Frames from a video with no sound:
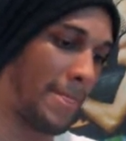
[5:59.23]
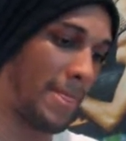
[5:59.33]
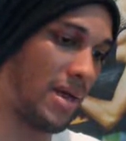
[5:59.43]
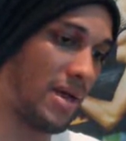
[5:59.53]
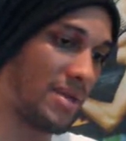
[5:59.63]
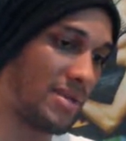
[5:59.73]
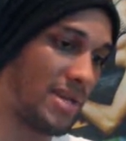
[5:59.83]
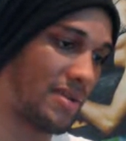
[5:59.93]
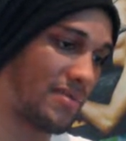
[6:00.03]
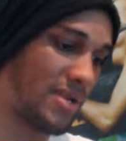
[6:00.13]
Then
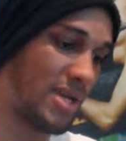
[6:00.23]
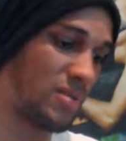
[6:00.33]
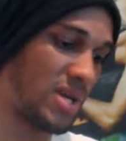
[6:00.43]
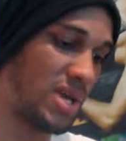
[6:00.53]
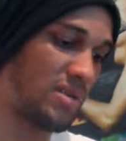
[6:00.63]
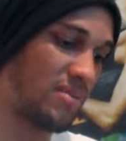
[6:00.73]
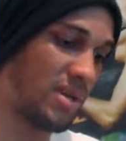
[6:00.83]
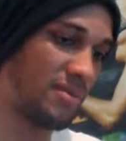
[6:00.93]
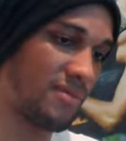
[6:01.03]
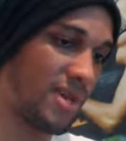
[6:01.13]
after that we had the
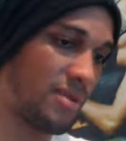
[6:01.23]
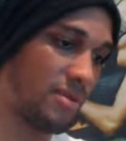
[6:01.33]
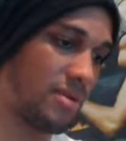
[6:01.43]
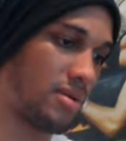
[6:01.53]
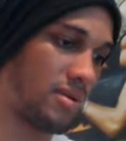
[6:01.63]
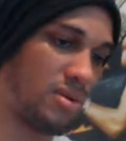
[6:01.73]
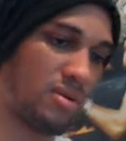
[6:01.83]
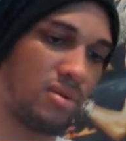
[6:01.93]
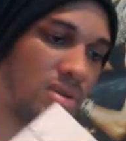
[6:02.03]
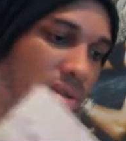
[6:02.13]
main event.
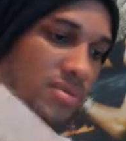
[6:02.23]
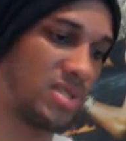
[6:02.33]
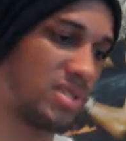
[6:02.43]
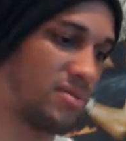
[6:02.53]
Hold on, let me see